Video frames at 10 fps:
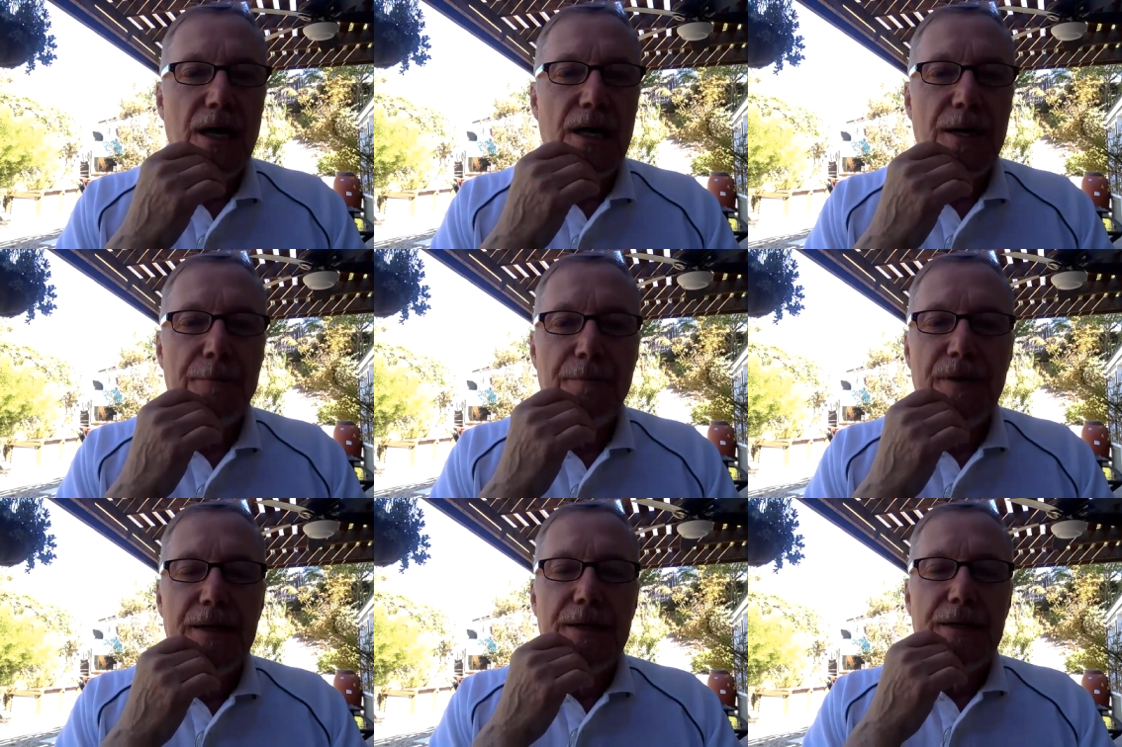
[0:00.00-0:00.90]
Um,
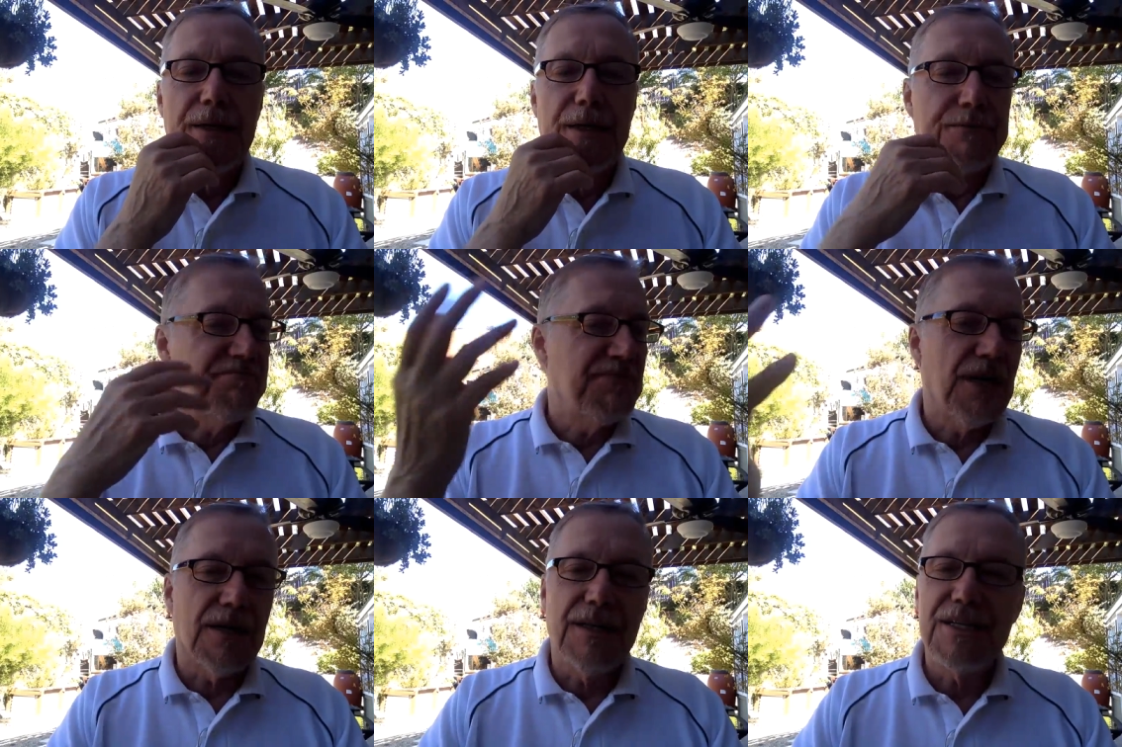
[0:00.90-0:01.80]
uh,
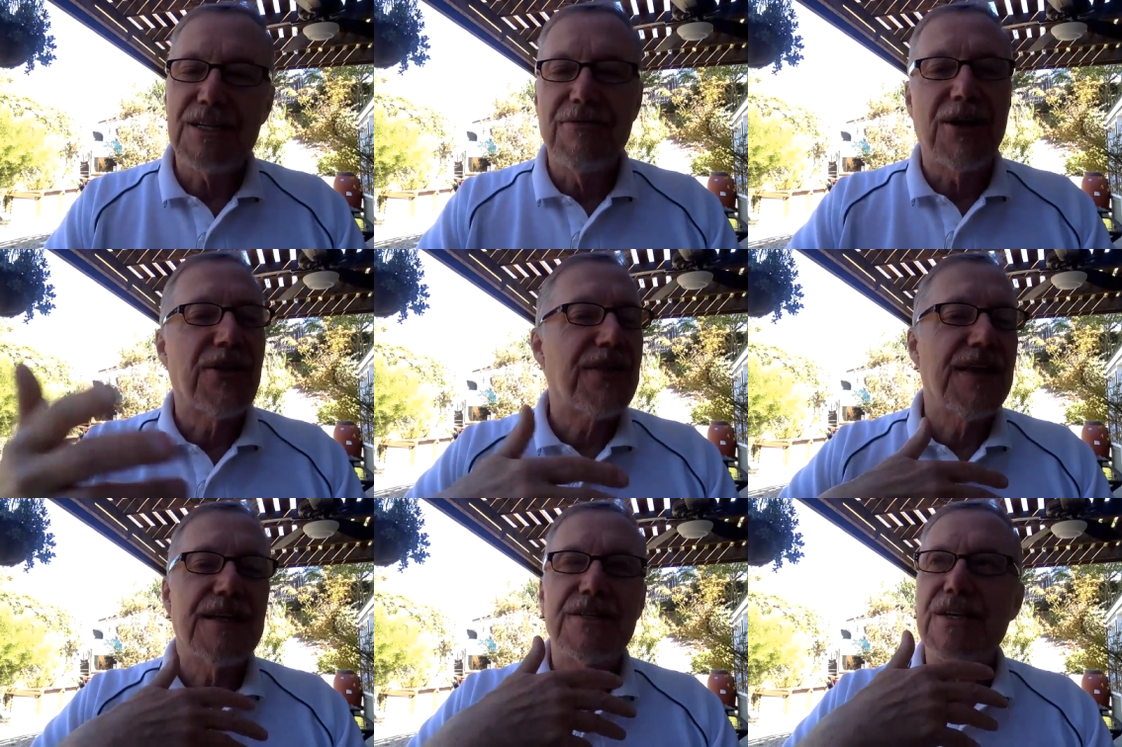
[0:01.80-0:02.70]
got a list of other
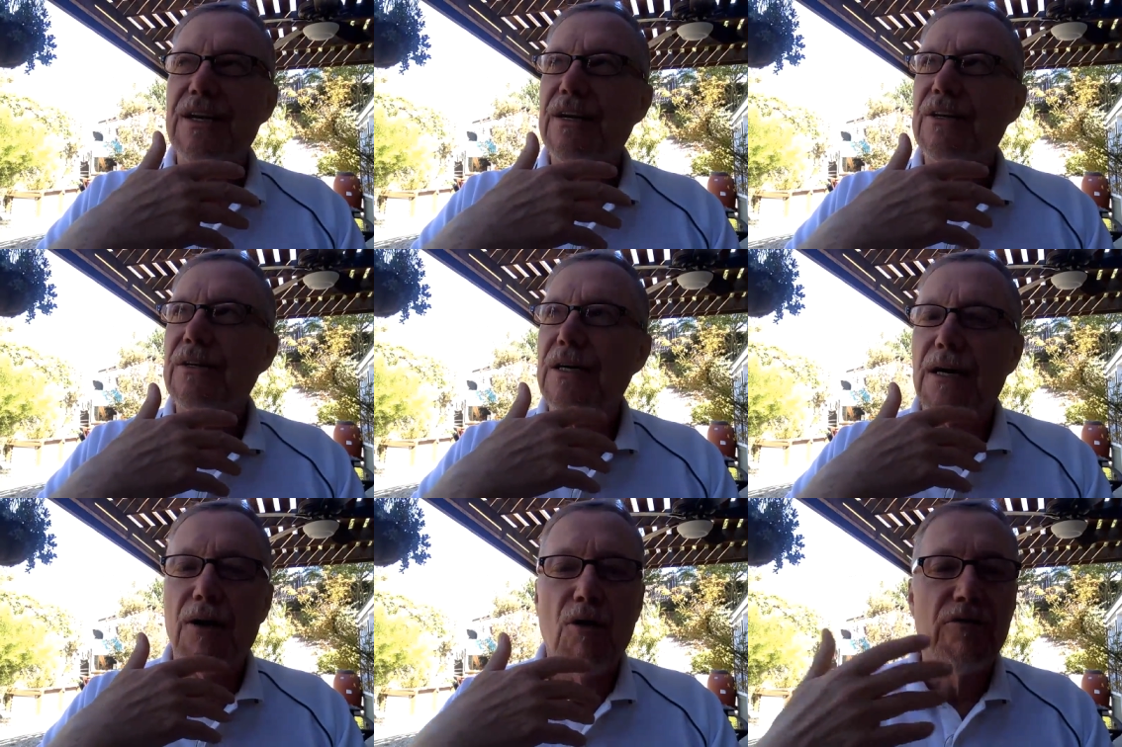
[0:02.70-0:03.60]
things here,
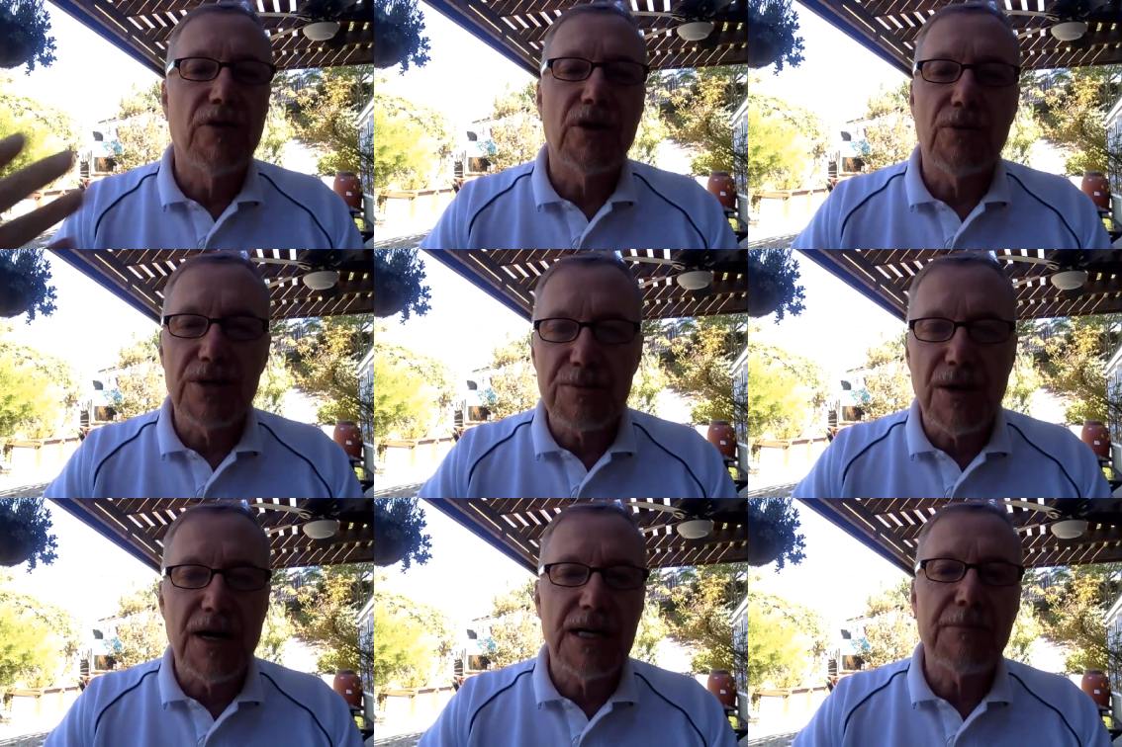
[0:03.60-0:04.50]
uh, overt
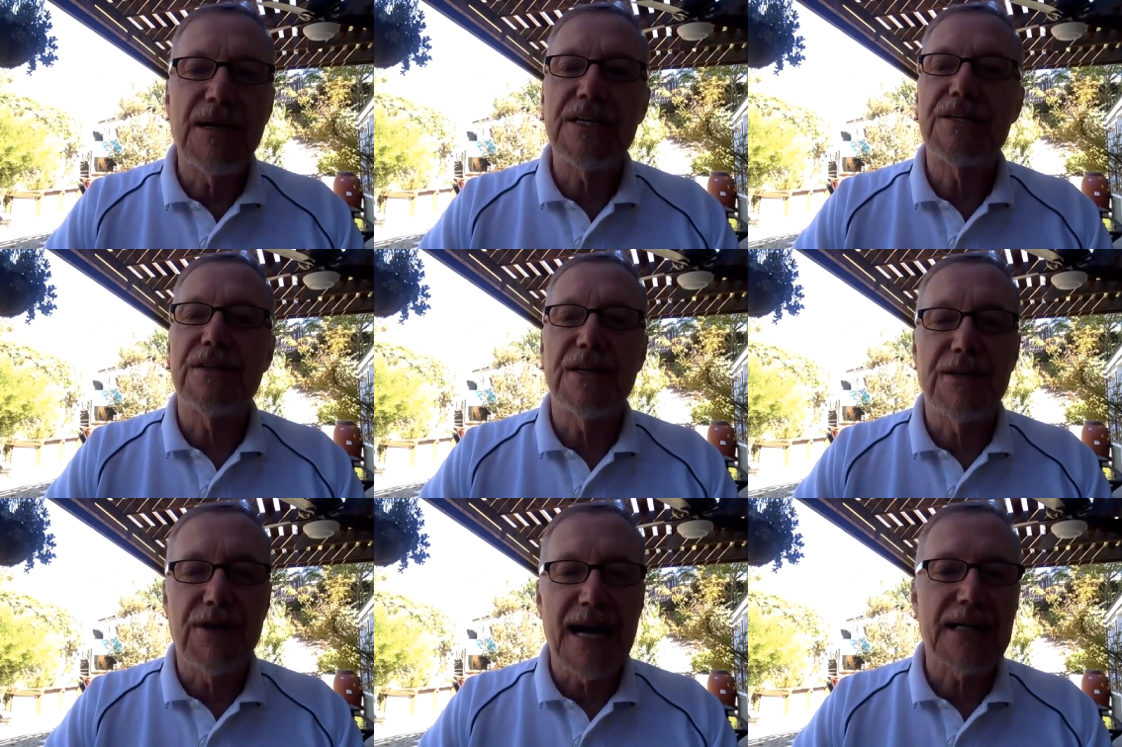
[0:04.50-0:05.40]
responding based on
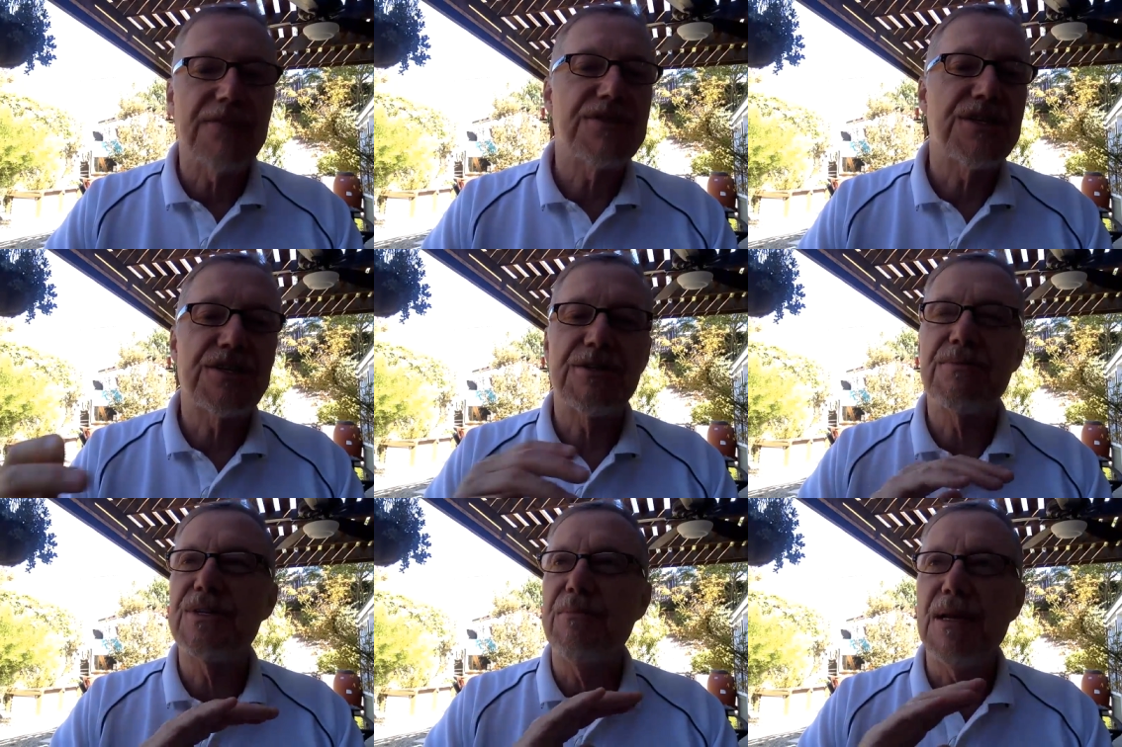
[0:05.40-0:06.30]
interactive
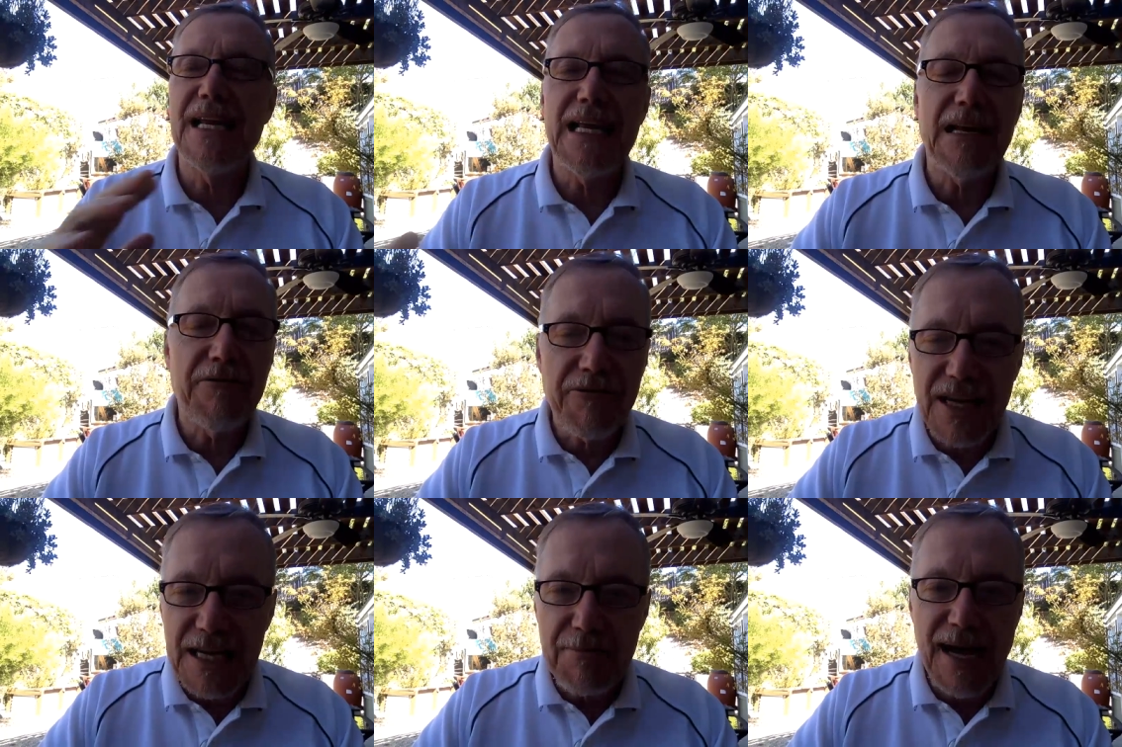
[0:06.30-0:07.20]
systems, immediate
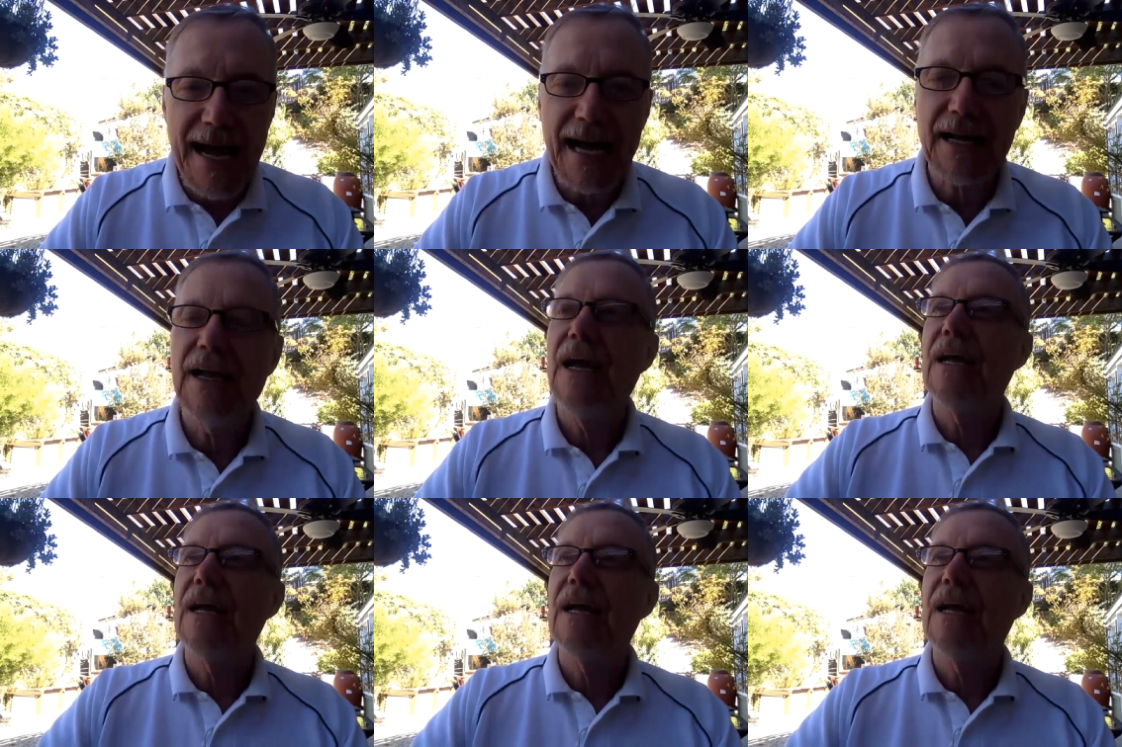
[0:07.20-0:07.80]
feedback